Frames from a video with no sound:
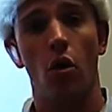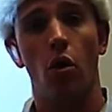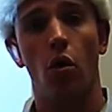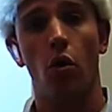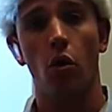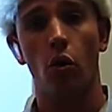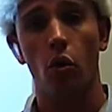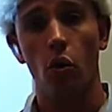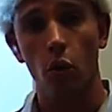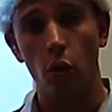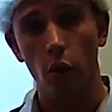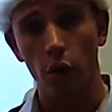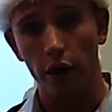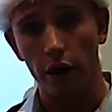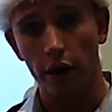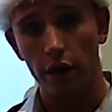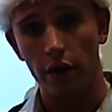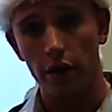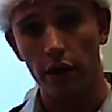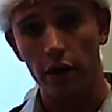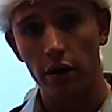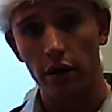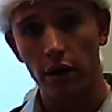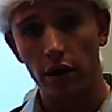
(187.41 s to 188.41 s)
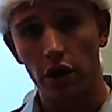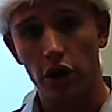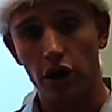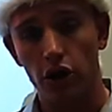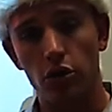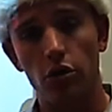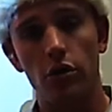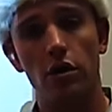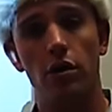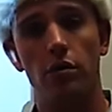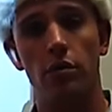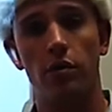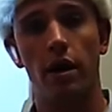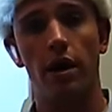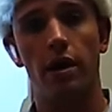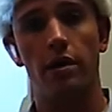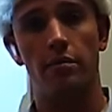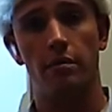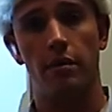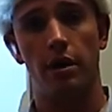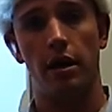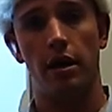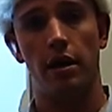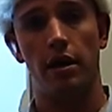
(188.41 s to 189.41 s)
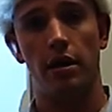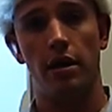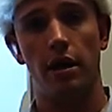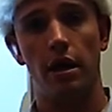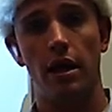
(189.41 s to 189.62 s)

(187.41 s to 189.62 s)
or you can write me